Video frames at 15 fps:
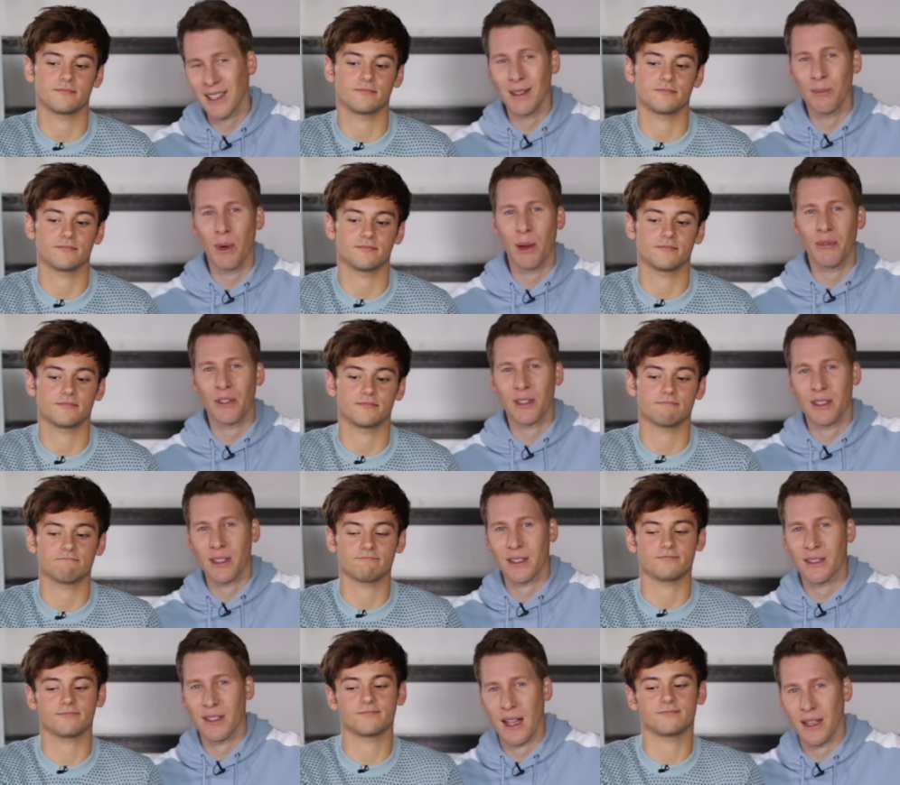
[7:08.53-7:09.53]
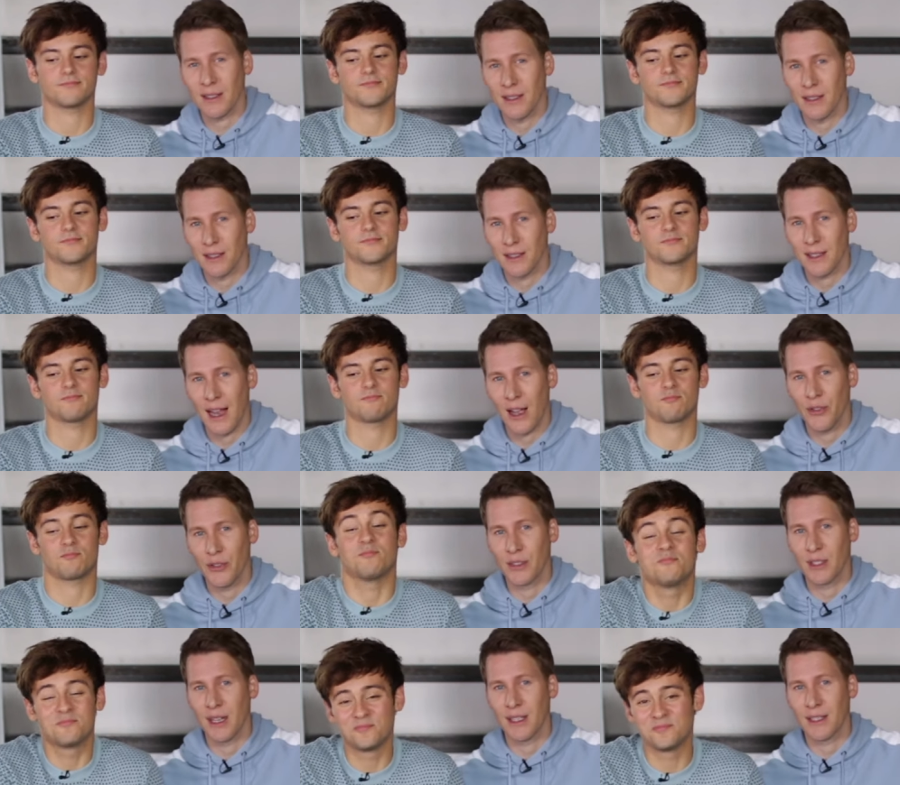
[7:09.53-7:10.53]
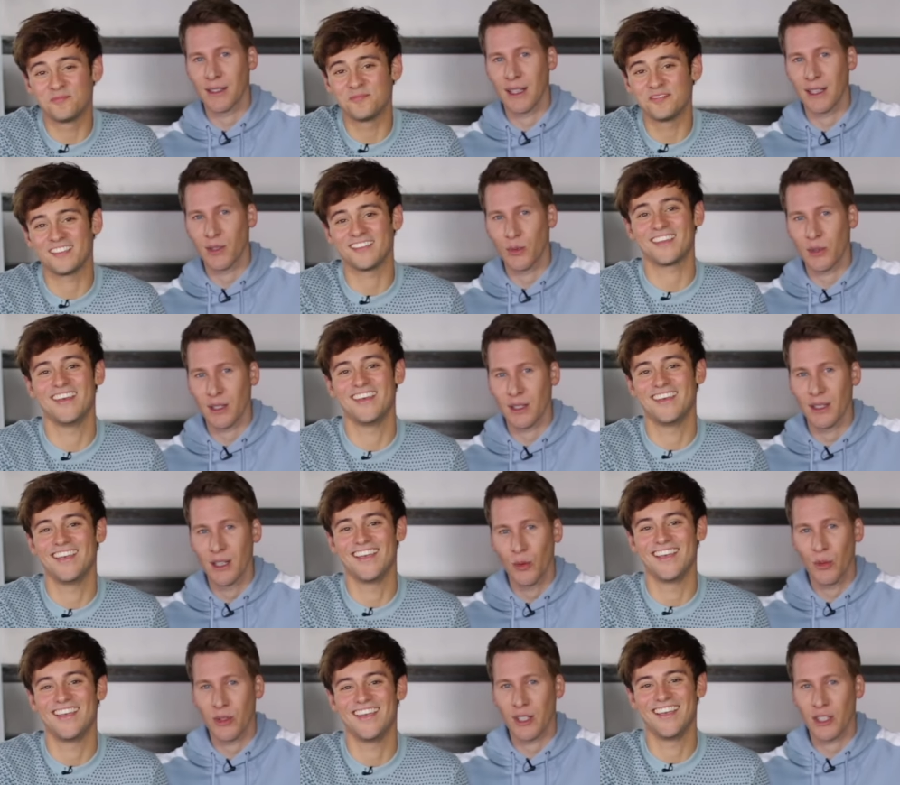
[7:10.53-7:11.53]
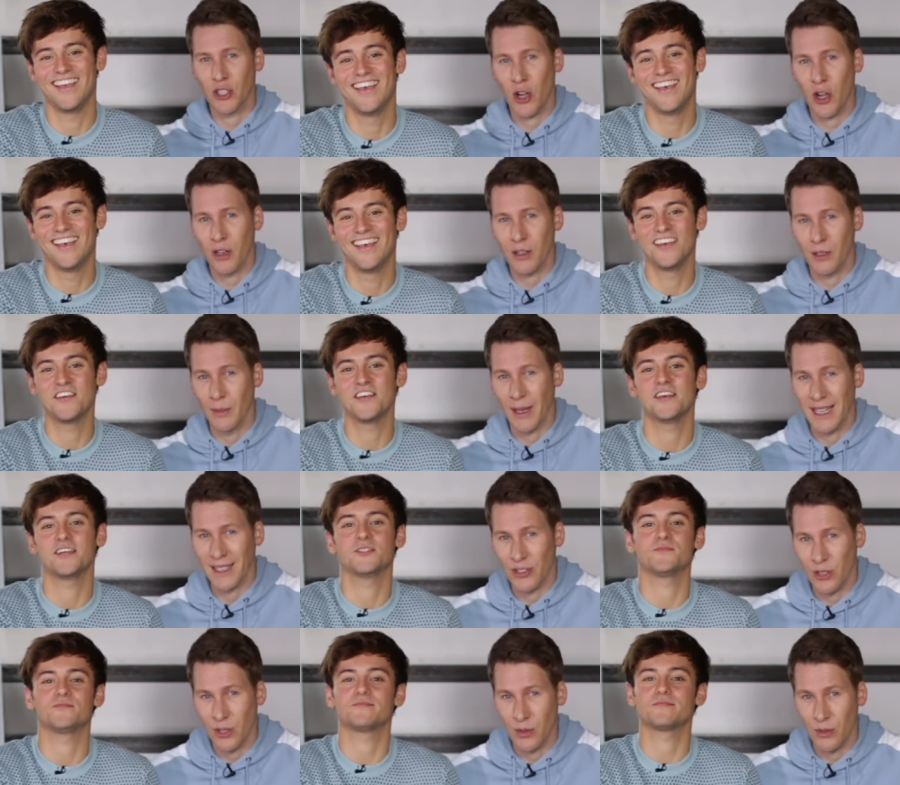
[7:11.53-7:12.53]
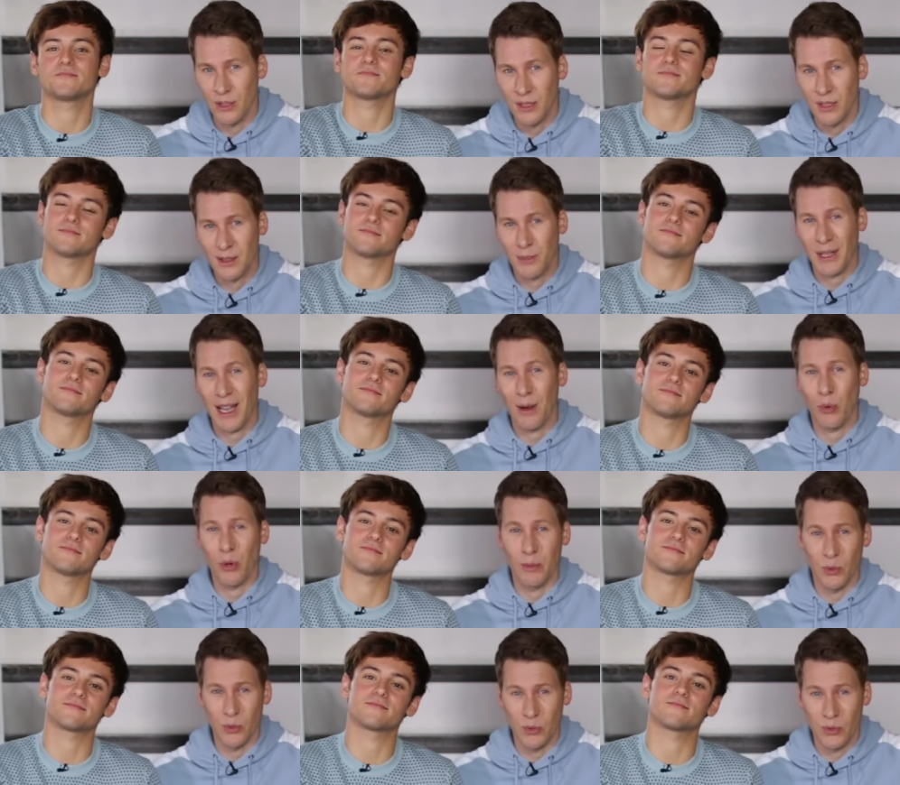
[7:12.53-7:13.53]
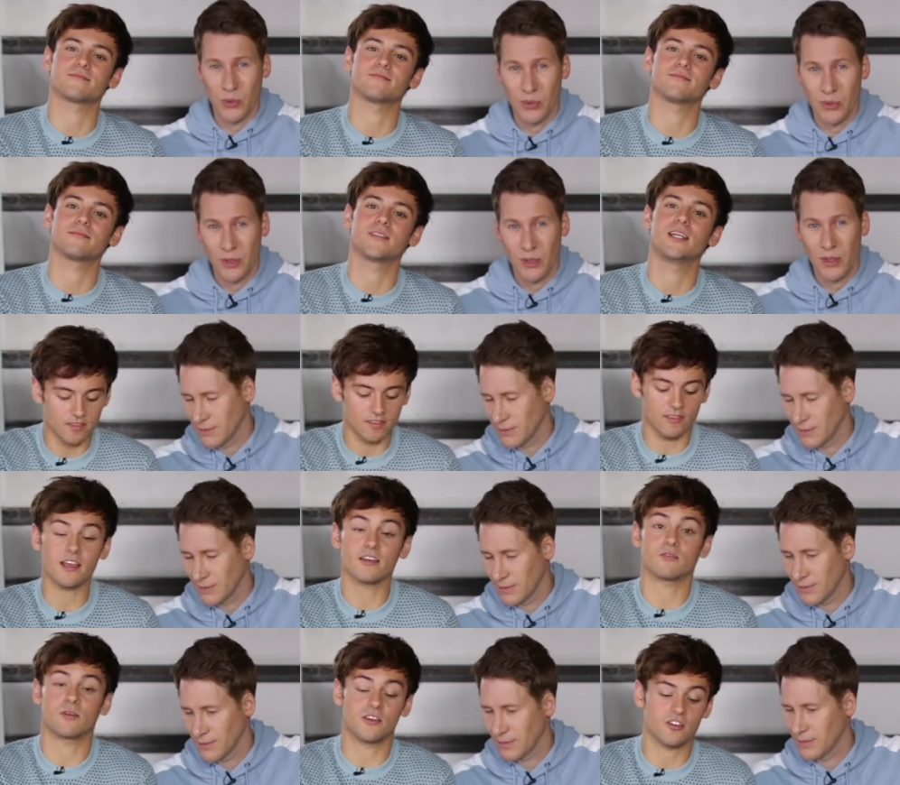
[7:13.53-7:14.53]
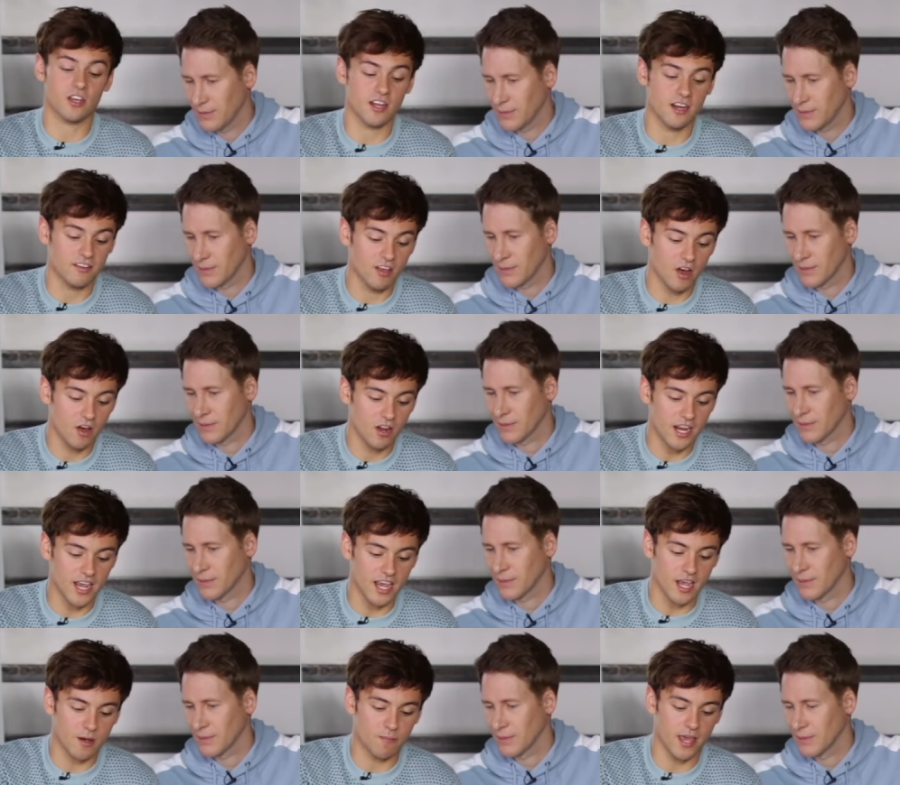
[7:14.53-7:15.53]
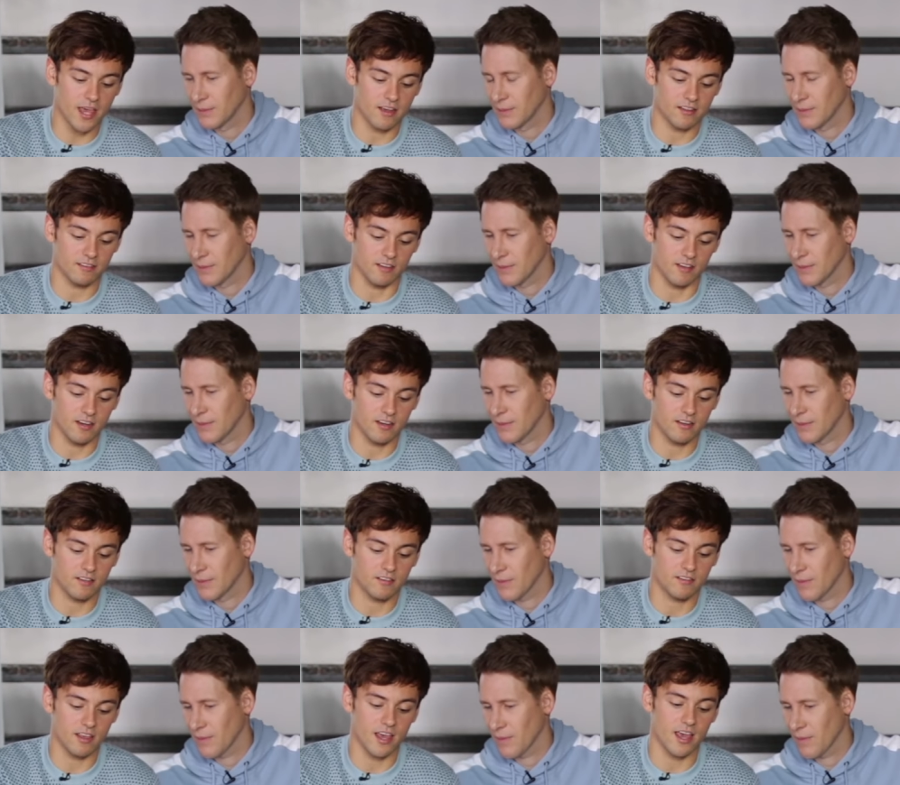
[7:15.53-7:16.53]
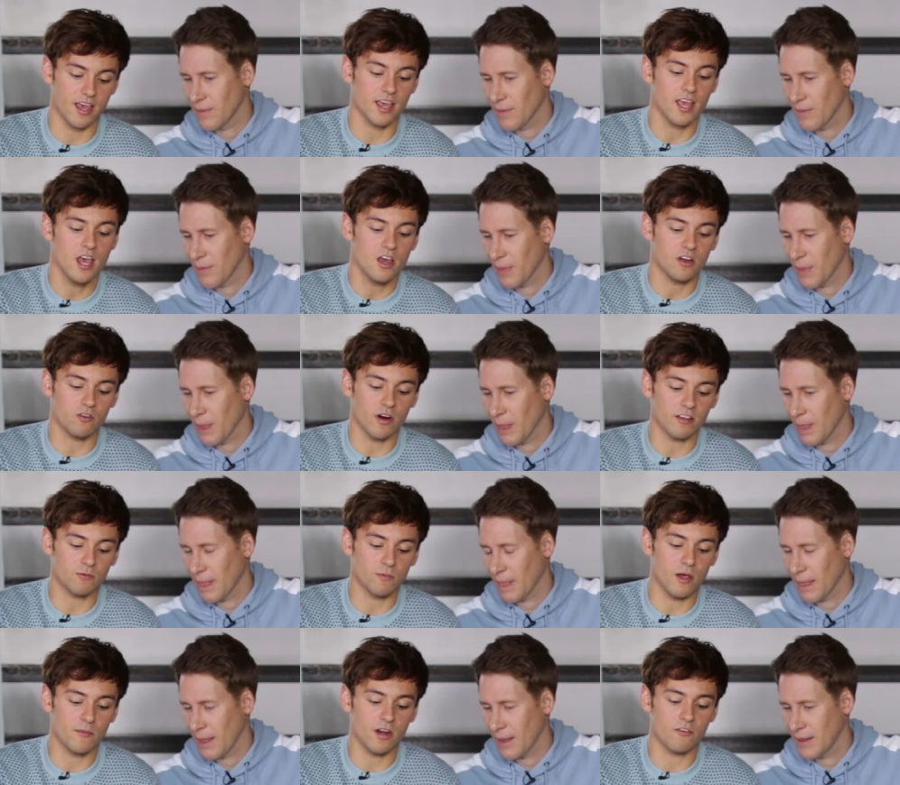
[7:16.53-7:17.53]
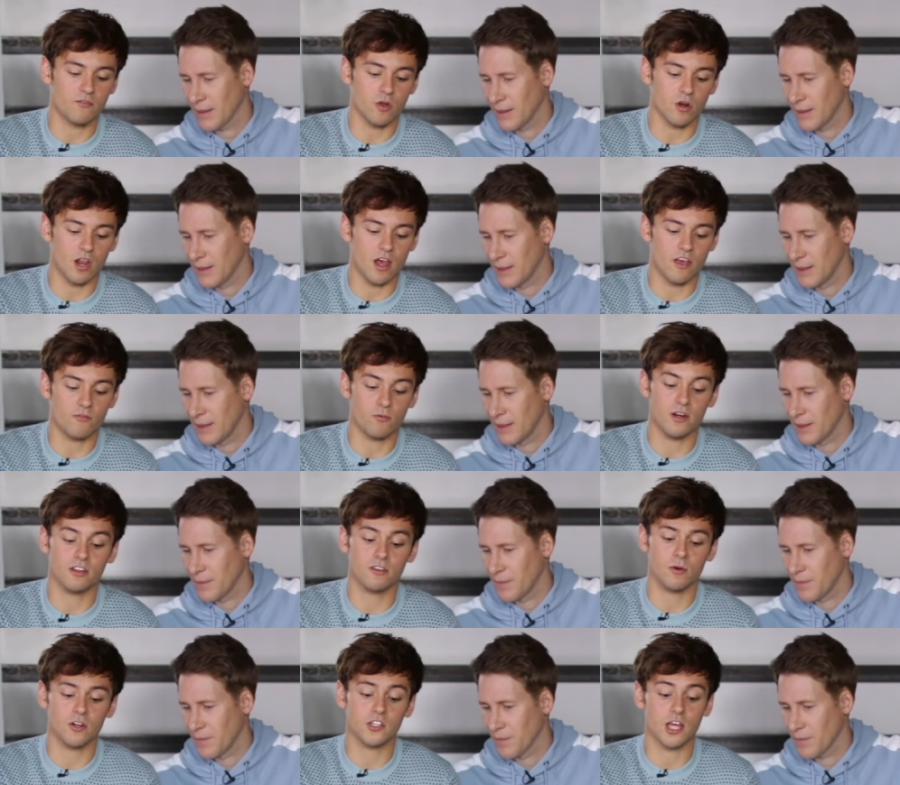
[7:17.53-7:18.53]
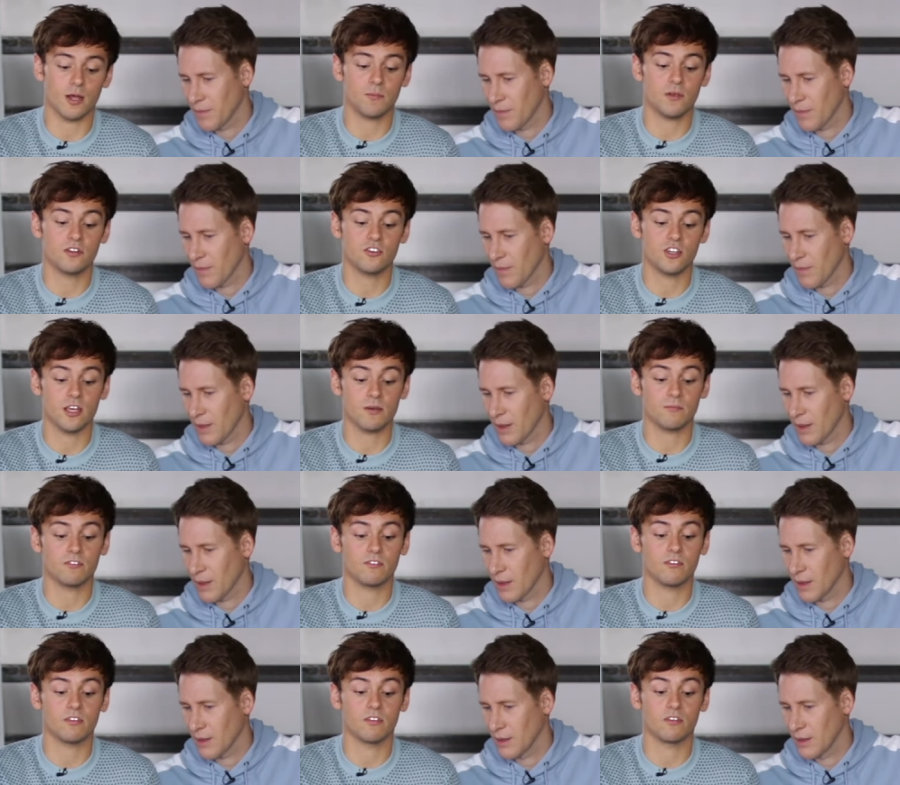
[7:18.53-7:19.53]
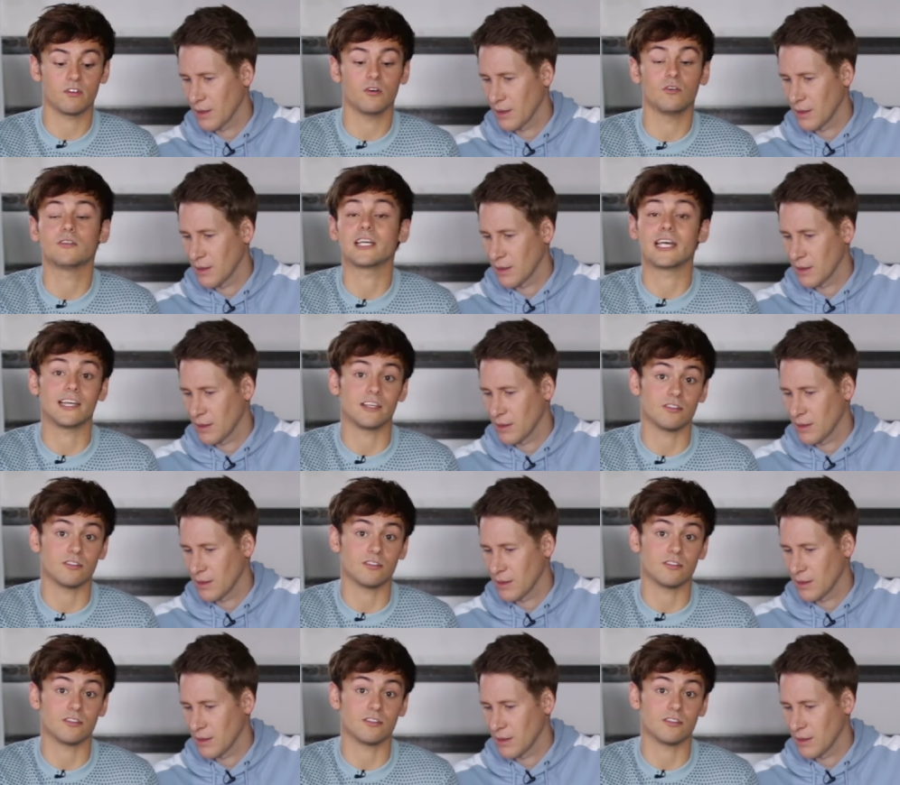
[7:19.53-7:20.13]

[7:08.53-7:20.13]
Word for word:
Speaker 1: setting him up for success in the South, in the United States, with a, with a guitar or a banjo, some cowboy boots.
Speaker 2: Next question is Holly E. Pearson saying, greatest moment of your life, winning the World Championships or